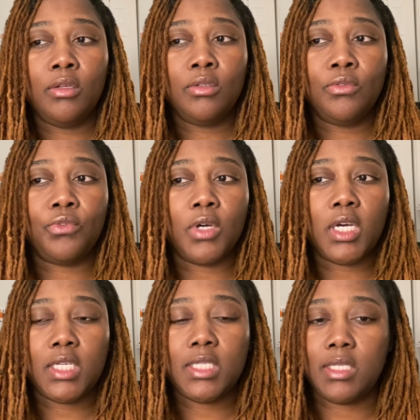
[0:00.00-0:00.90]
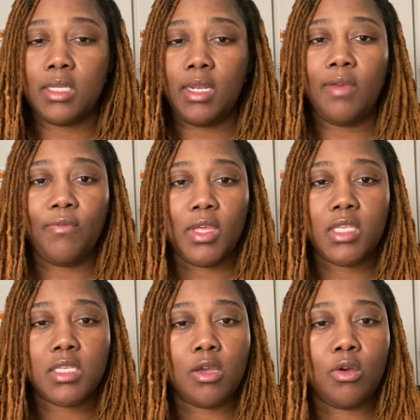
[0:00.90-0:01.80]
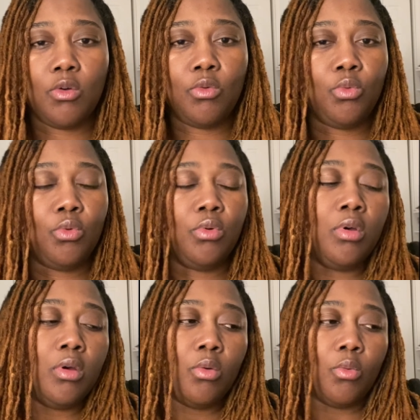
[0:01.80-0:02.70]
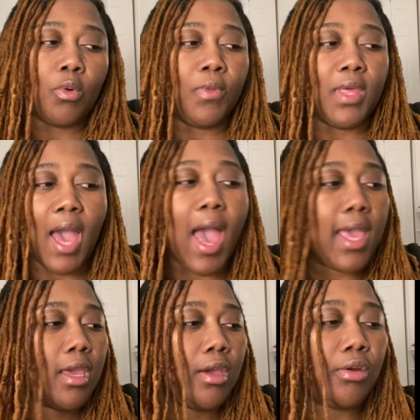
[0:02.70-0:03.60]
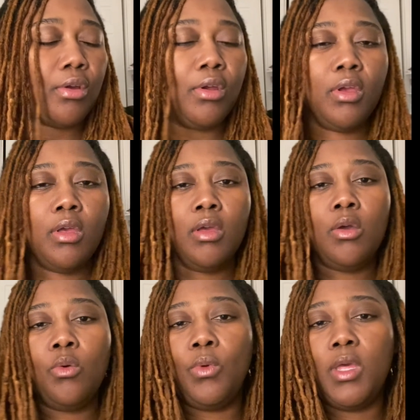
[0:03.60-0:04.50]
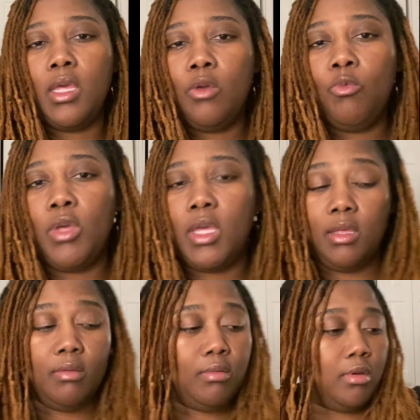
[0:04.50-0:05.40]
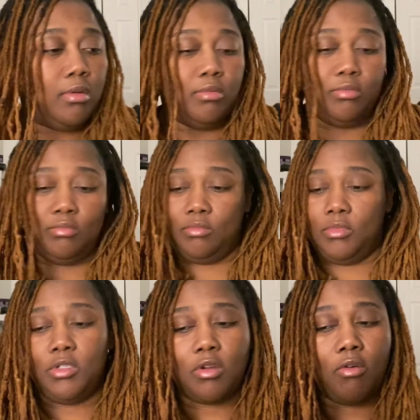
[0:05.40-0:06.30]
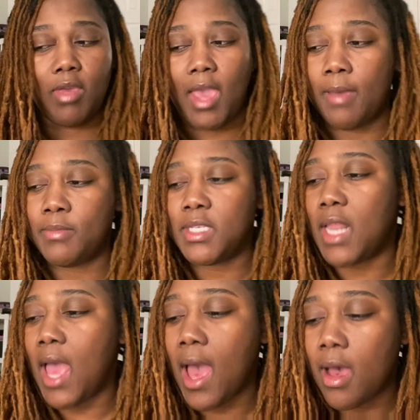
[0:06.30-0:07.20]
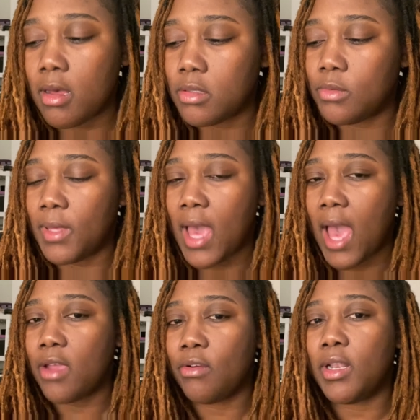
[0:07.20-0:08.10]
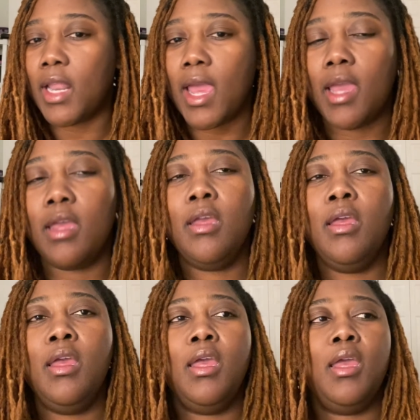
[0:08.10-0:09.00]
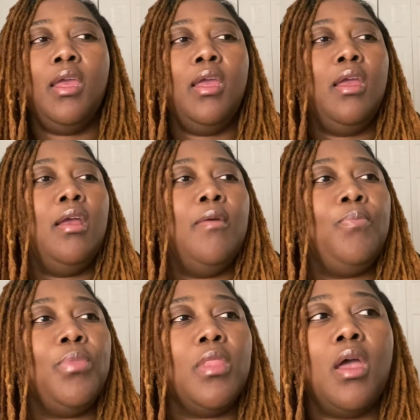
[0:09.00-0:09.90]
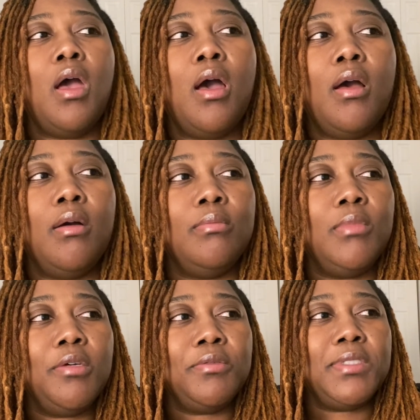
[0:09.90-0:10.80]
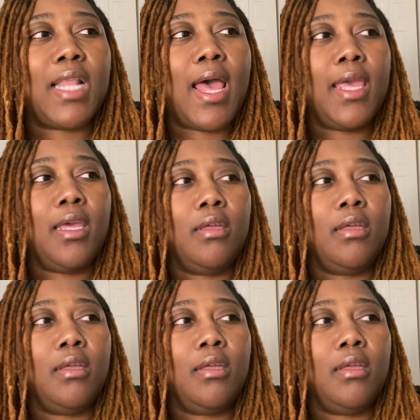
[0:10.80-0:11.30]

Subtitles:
for us to live in. So when we got here, we came to the house. We got here late. It was like